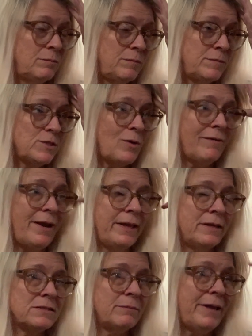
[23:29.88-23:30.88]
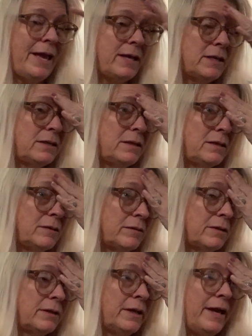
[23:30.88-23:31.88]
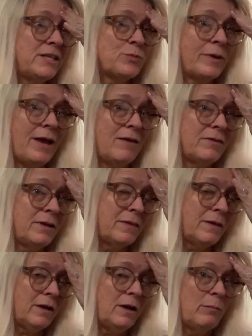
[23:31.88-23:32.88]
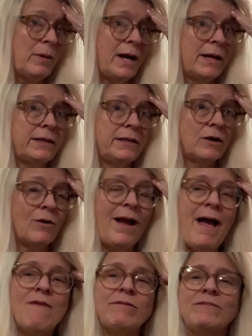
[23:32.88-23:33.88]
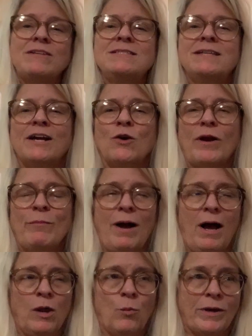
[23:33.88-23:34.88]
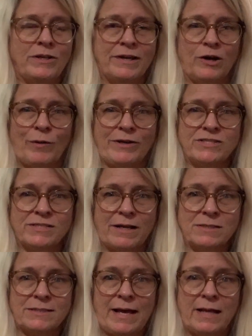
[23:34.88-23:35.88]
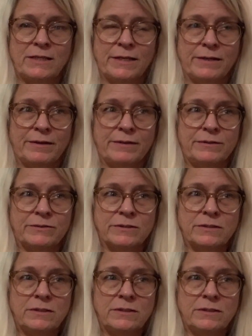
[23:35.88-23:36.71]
So I've got to get some candy in case we have any that come by here. I haven't even decorated my Halloween decorations outside yet.